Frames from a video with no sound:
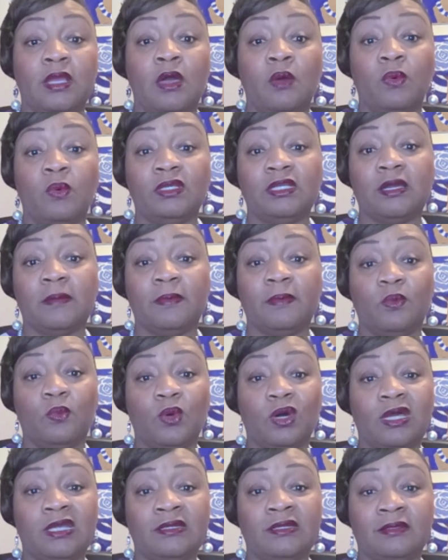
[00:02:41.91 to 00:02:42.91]
Well, number
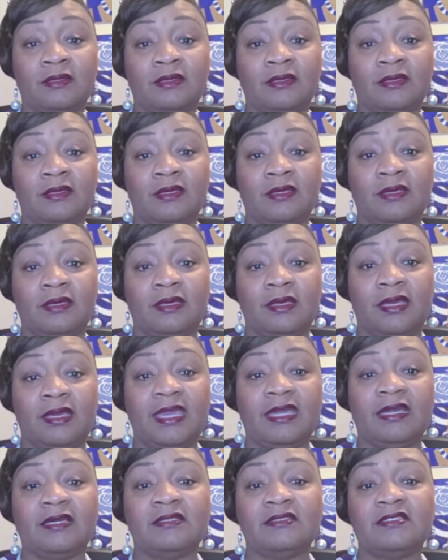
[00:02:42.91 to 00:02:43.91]
one,
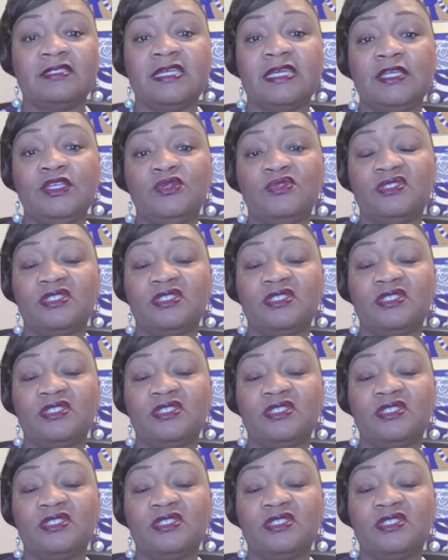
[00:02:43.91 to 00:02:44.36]
it continues